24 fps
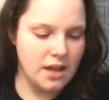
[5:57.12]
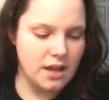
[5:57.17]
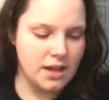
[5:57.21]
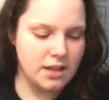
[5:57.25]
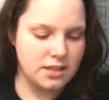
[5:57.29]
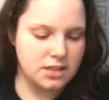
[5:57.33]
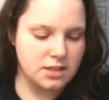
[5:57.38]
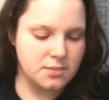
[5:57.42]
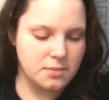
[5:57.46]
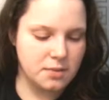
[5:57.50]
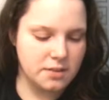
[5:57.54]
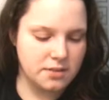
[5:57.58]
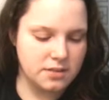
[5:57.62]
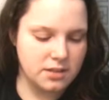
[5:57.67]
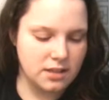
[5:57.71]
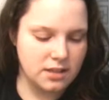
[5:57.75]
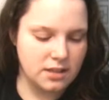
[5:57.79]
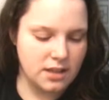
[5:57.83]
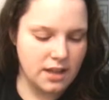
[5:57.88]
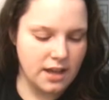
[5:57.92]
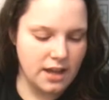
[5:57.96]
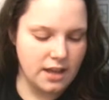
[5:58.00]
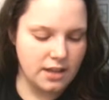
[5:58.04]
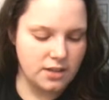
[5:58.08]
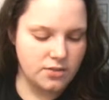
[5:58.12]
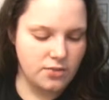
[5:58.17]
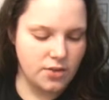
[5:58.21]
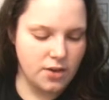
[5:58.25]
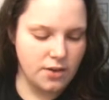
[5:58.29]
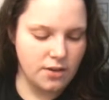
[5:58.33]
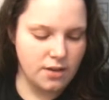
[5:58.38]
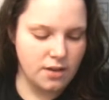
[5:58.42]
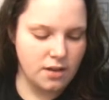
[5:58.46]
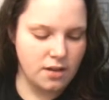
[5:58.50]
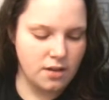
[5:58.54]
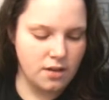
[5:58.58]
And it smells like that. It's
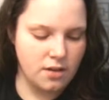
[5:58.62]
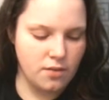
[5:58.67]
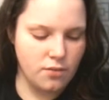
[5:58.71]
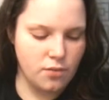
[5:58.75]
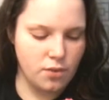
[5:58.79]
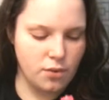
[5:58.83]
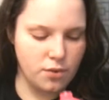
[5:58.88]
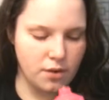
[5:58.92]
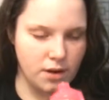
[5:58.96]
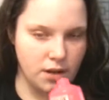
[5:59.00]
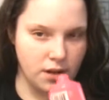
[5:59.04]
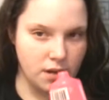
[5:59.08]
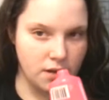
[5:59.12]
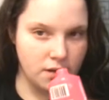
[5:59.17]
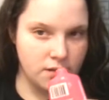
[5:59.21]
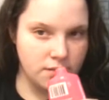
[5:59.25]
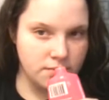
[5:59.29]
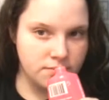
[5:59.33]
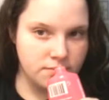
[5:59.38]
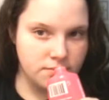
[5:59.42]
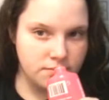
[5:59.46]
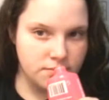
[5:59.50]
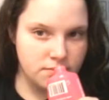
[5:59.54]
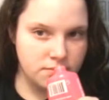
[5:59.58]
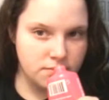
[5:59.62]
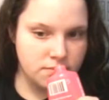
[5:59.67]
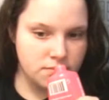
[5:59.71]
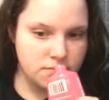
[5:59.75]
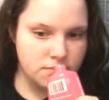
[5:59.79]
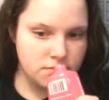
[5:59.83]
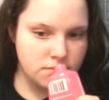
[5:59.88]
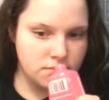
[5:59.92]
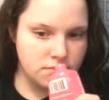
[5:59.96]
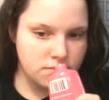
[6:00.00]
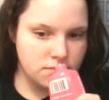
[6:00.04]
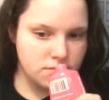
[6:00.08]
very fruity.
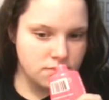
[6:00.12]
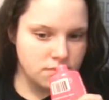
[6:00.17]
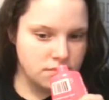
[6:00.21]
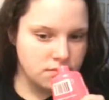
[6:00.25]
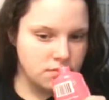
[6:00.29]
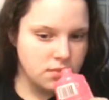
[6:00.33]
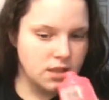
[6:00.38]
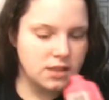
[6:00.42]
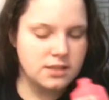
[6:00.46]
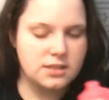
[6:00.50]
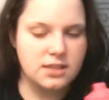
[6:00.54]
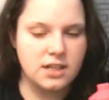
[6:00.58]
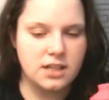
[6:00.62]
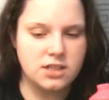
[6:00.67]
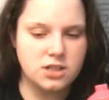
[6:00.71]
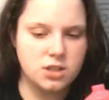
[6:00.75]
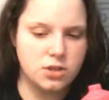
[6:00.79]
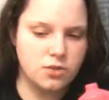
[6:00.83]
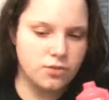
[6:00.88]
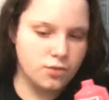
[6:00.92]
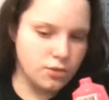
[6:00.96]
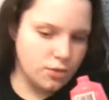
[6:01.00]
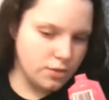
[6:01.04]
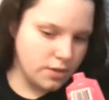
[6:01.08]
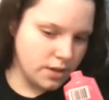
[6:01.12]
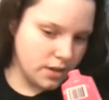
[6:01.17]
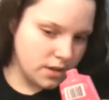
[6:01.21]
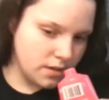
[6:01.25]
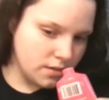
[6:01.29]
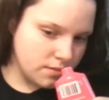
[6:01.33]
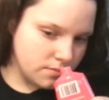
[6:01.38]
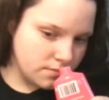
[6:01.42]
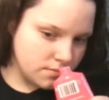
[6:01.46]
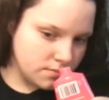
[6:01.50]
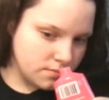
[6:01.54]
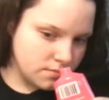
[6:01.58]
It's not just
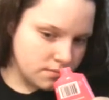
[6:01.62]
fruity.